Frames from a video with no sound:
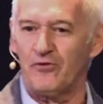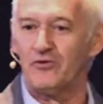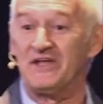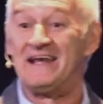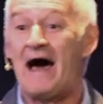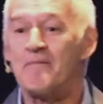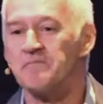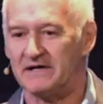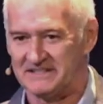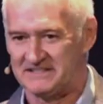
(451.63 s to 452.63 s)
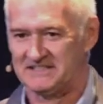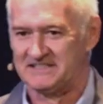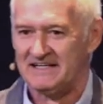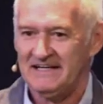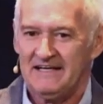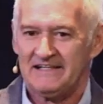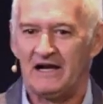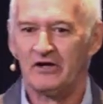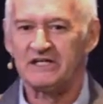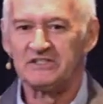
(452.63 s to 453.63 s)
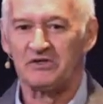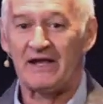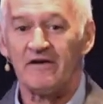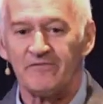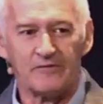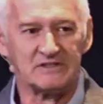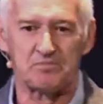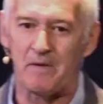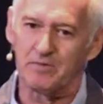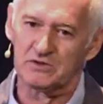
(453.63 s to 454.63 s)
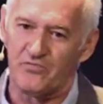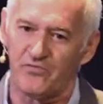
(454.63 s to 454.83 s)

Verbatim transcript: for the numbers. They're looking to influence people to